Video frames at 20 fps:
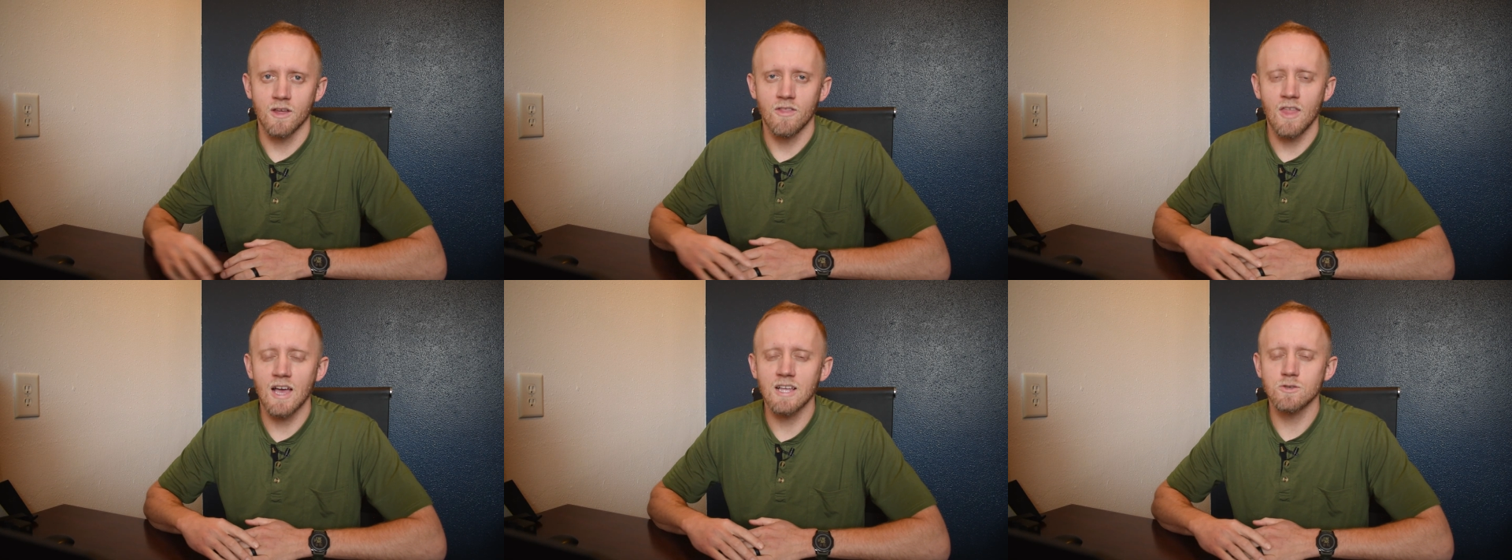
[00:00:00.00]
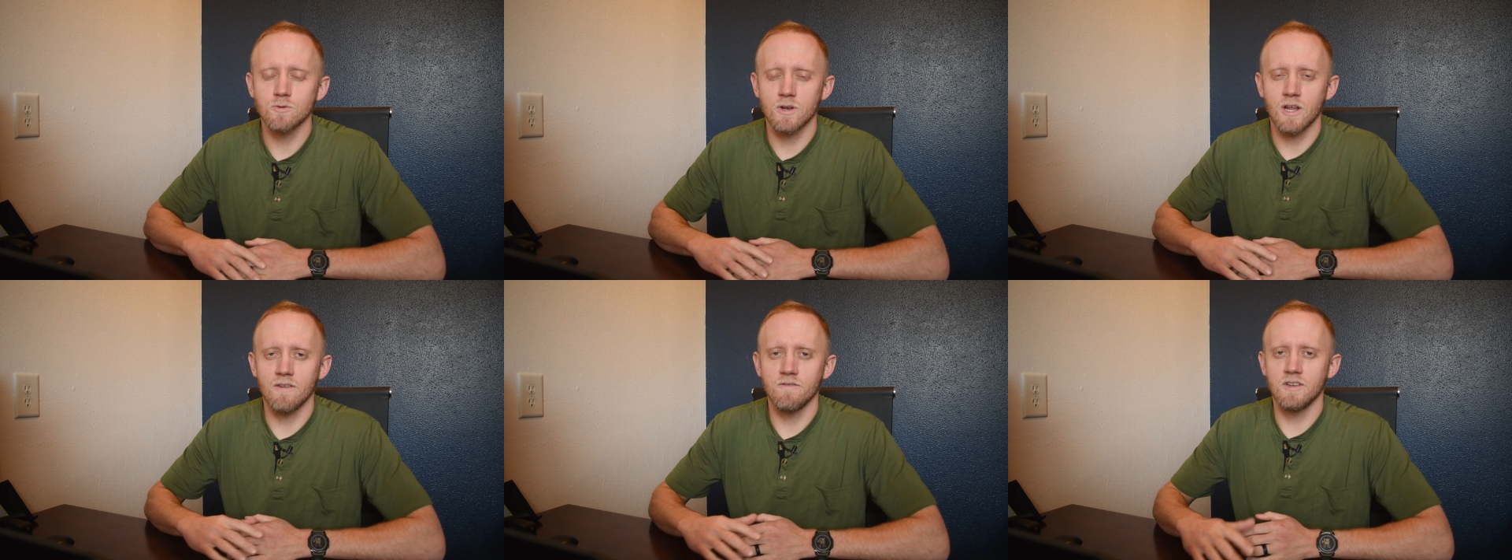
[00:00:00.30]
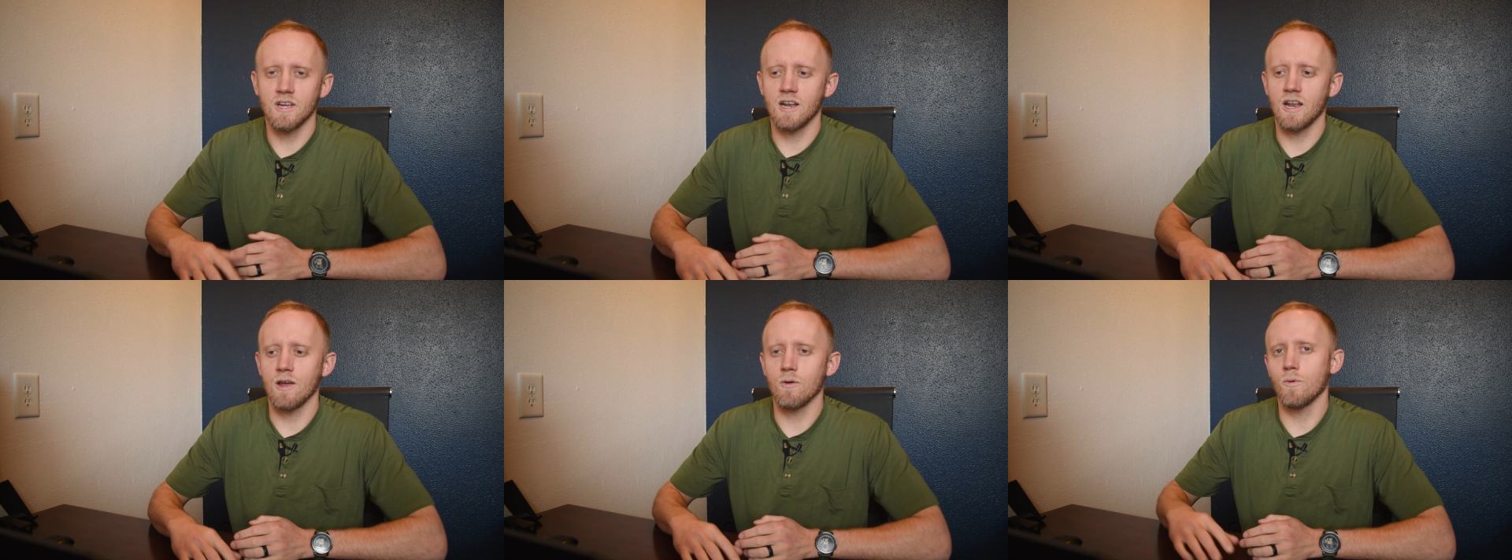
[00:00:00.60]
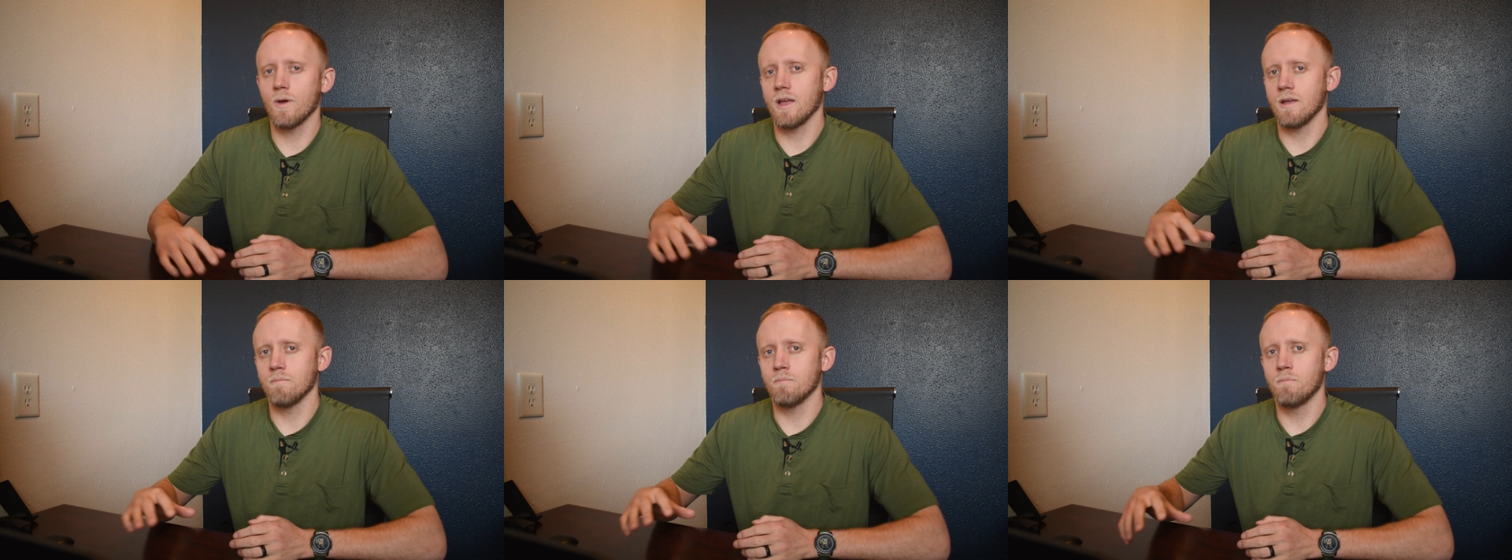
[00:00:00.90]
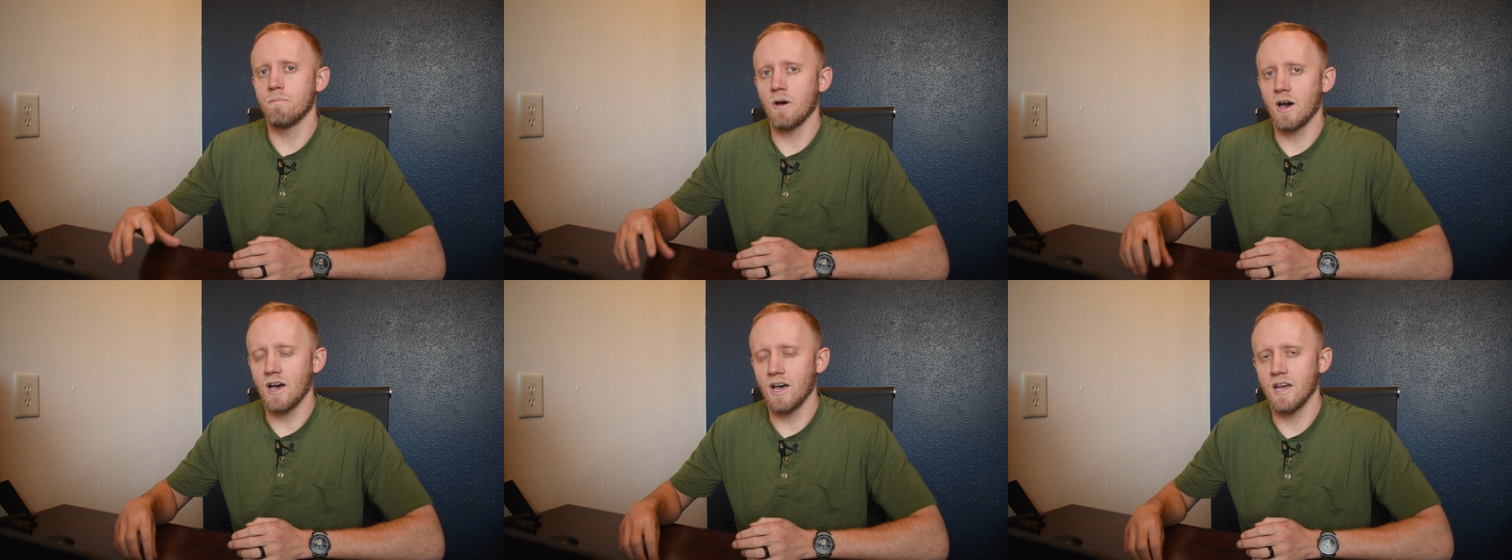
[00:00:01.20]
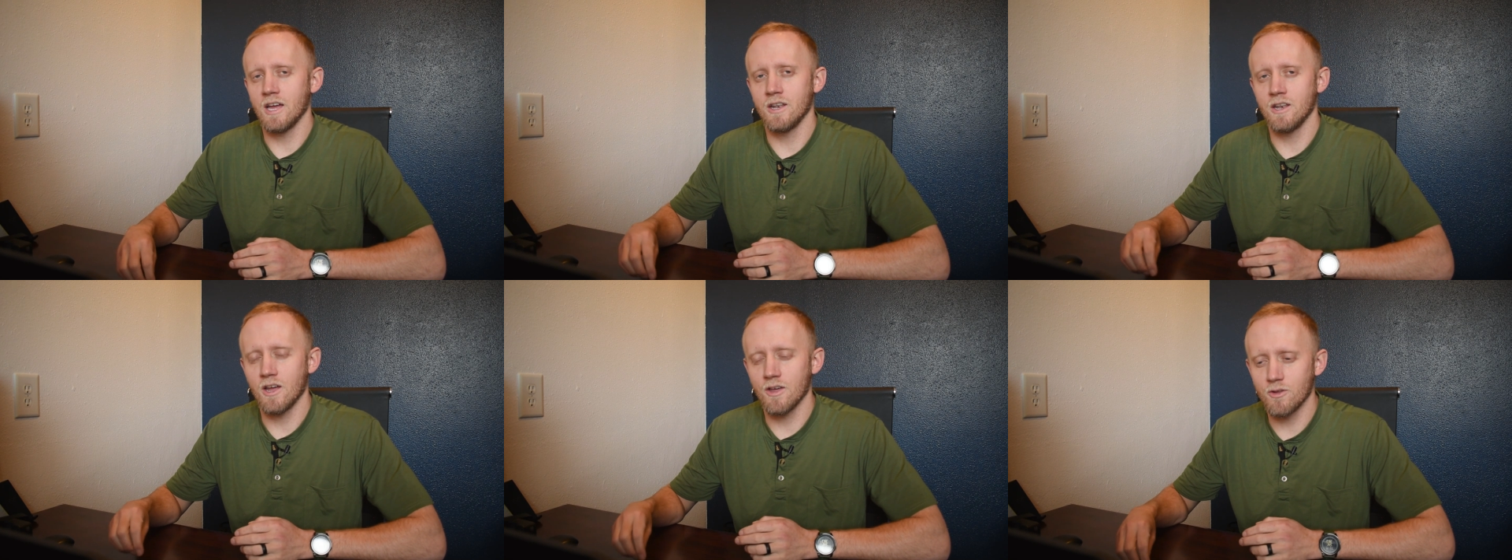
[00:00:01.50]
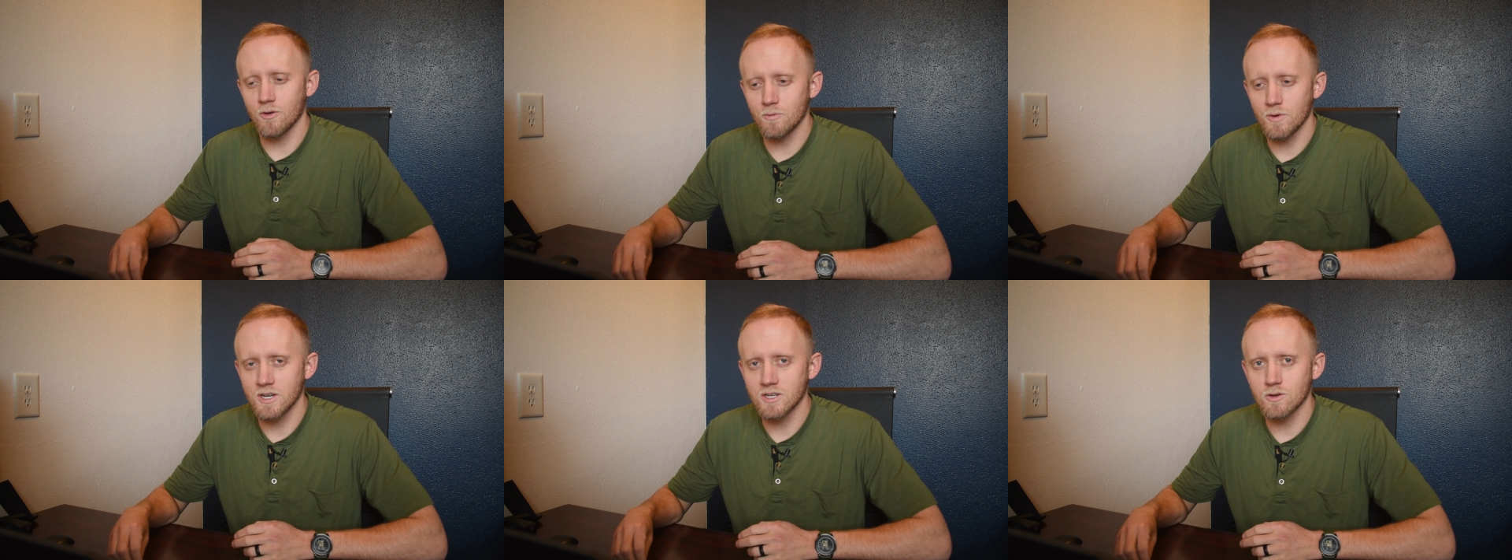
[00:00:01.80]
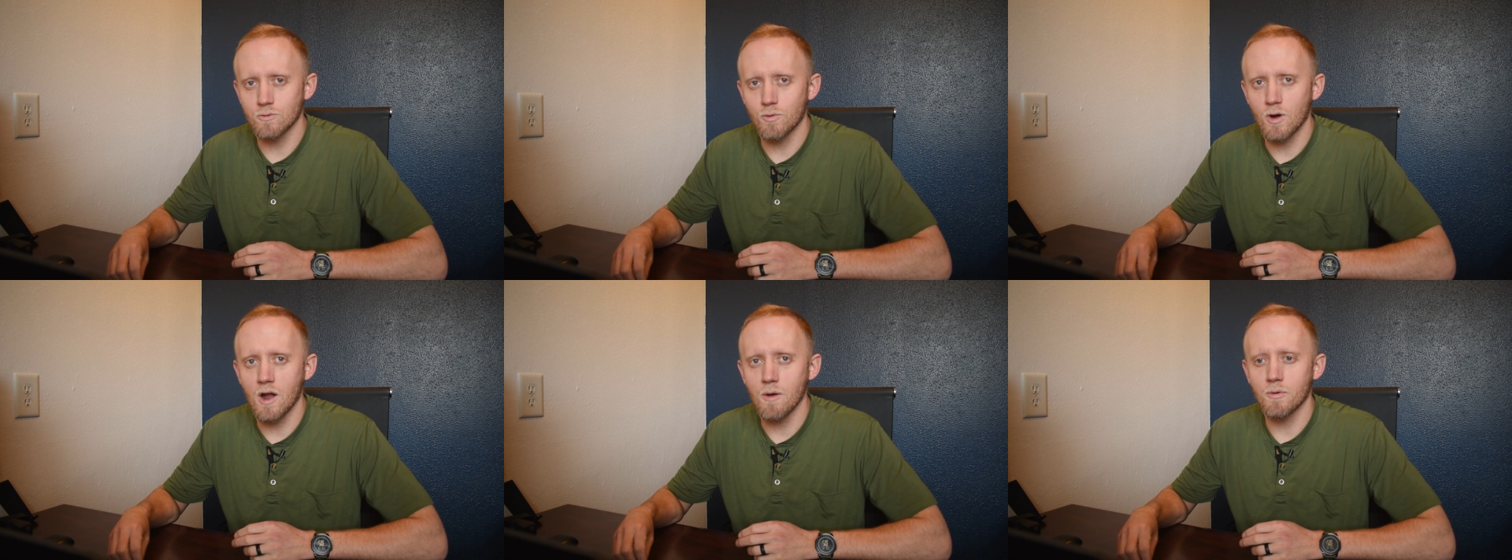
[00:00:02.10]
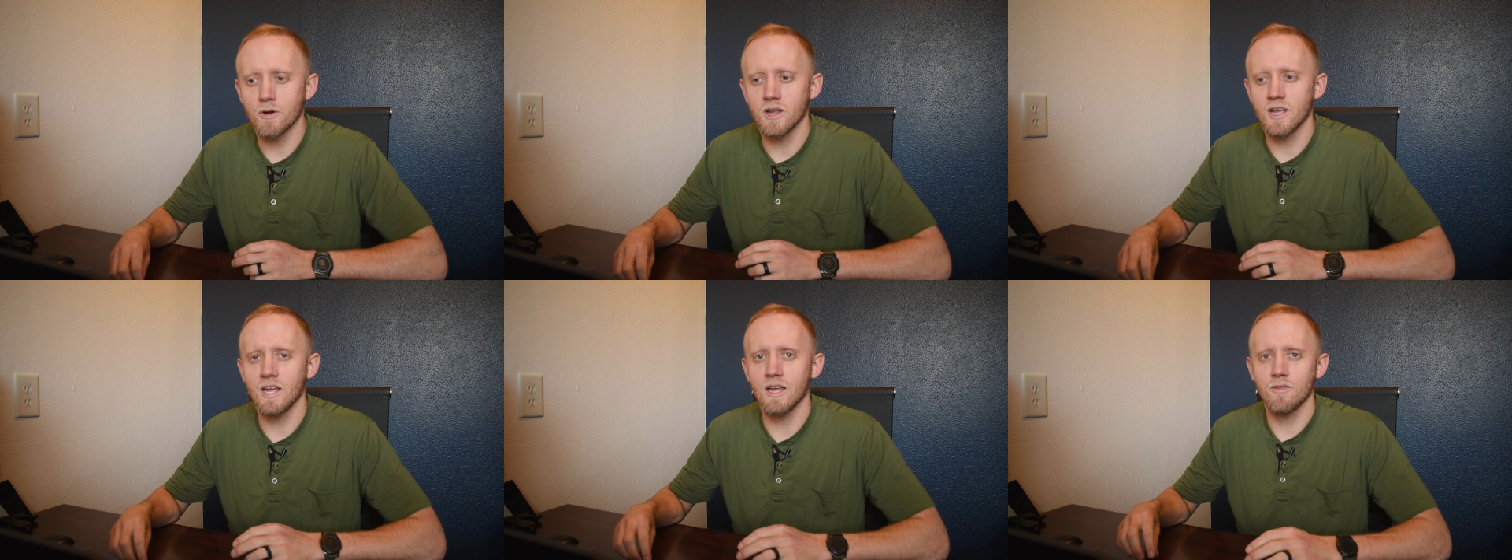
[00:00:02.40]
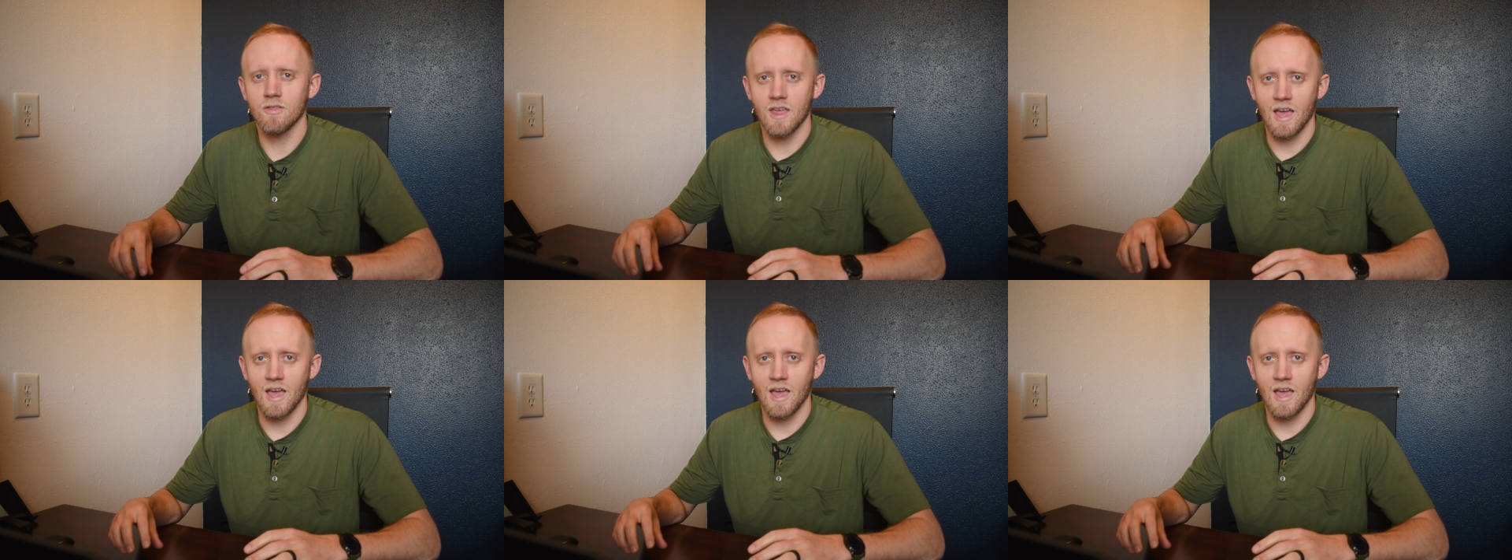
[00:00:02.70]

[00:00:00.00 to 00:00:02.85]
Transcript: And that's what I've done. I went and bought another rental property